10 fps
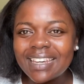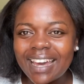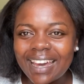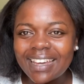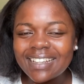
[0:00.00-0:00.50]

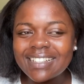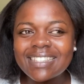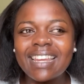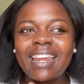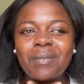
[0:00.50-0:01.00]
guys,
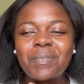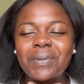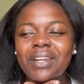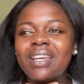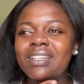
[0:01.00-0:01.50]
and I
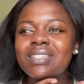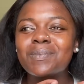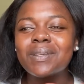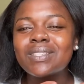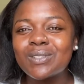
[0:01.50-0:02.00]
pray it
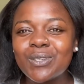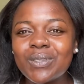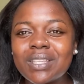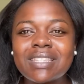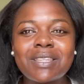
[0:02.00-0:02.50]
speaks to you
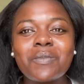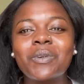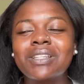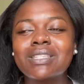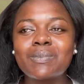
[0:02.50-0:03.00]
the same
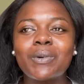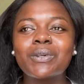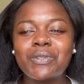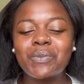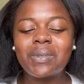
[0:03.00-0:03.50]
way it
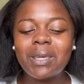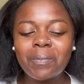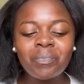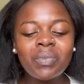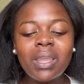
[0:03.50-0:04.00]
spoke to me.